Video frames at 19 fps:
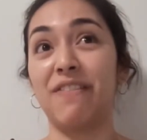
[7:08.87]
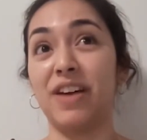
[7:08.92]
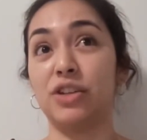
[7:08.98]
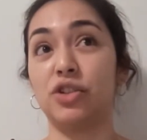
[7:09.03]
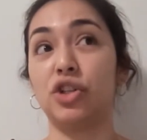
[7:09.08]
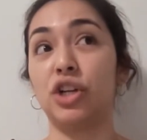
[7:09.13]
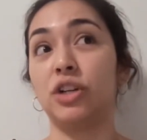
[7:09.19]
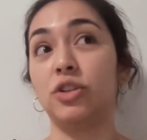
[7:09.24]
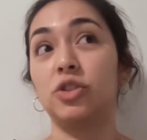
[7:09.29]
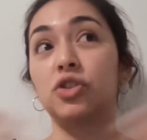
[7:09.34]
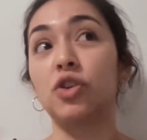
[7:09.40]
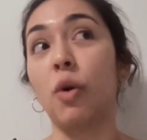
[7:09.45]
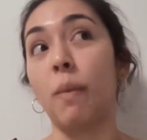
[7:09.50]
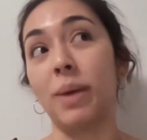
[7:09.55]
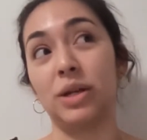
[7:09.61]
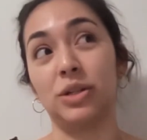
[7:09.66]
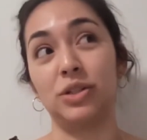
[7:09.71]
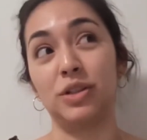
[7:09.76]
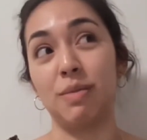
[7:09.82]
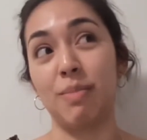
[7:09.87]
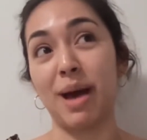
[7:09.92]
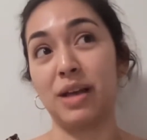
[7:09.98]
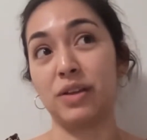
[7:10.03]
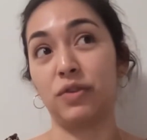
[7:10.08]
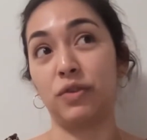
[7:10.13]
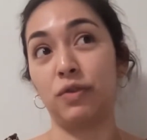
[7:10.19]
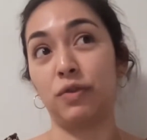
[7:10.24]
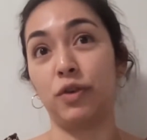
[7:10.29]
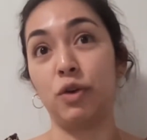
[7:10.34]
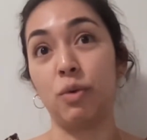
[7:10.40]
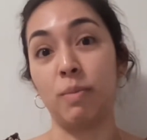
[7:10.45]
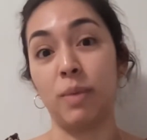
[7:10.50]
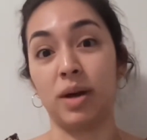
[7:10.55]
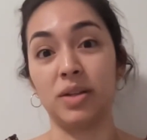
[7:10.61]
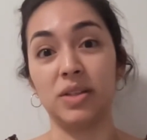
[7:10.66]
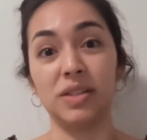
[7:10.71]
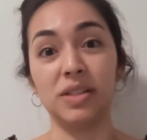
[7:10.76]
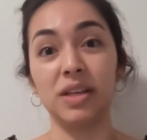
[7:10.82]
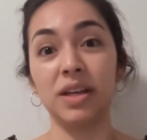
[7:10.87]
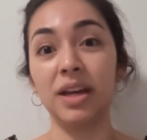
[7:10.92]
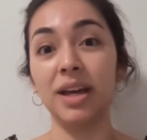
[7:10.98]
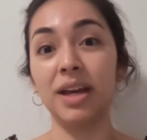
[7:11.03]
has changed so much in the past few months.